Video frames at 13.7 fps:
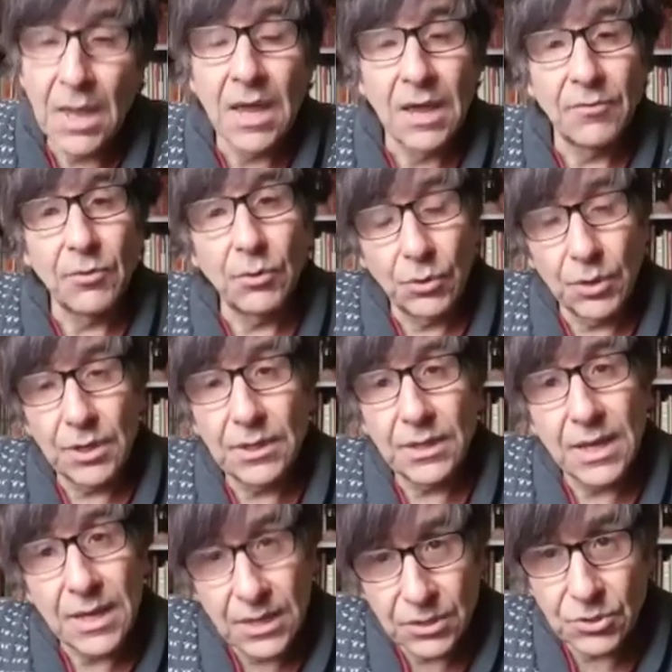If you look at the
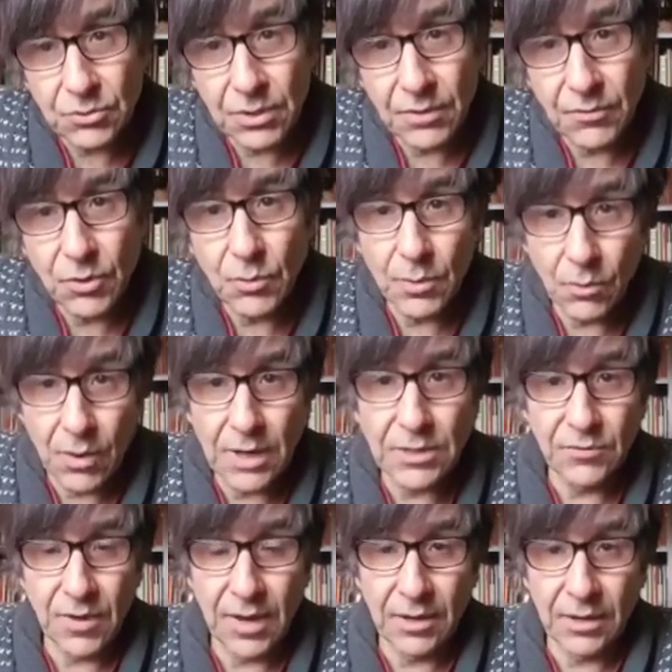history of human rights
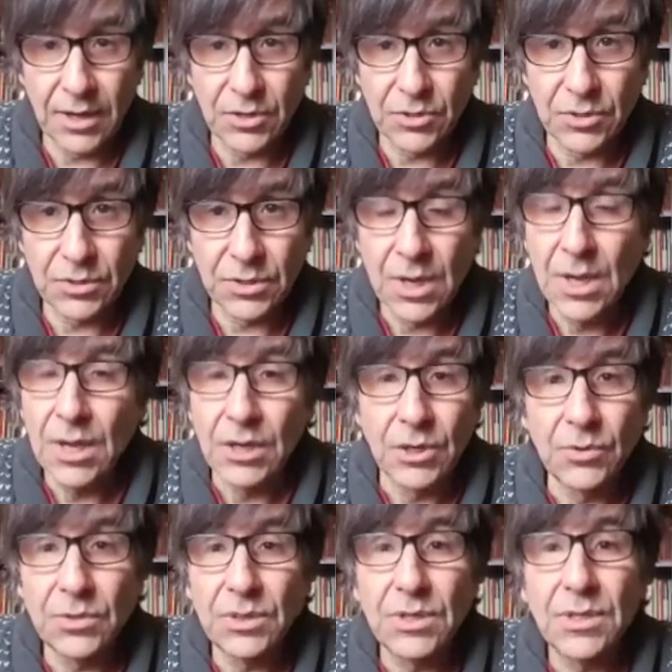violations, you
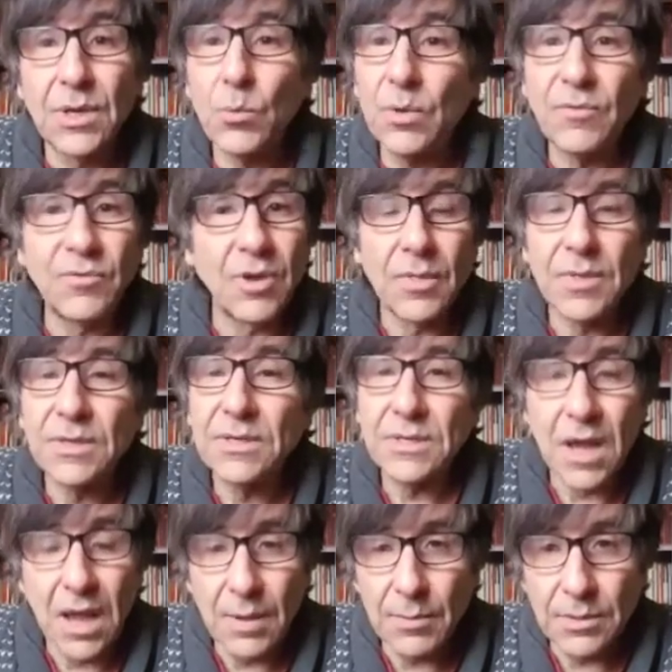see that we've done this
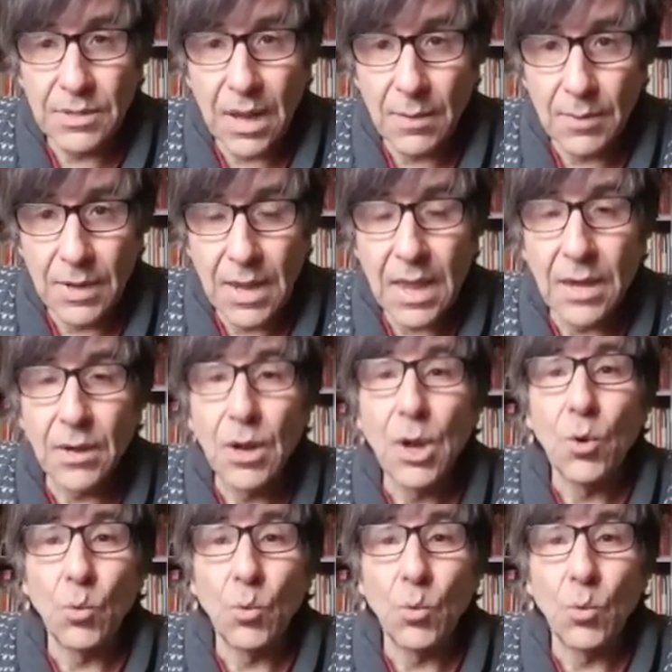time and time again.